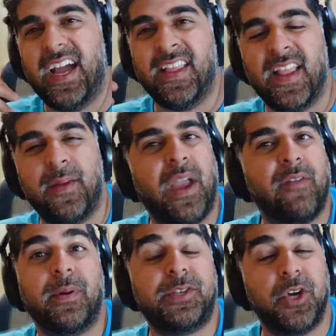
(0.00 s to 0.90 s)
And then
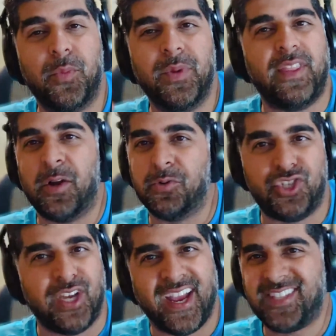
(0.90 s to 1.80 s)
everybody told me they don't
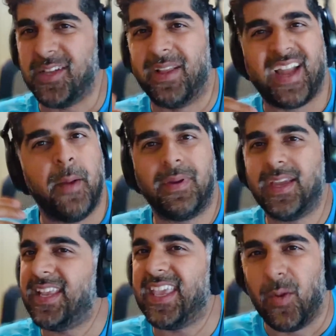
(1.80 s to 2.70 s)
check. So I'm like, I'm
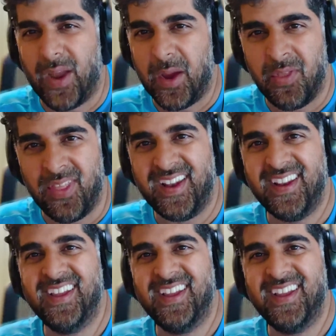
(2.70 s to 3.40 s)
gonna get away with it.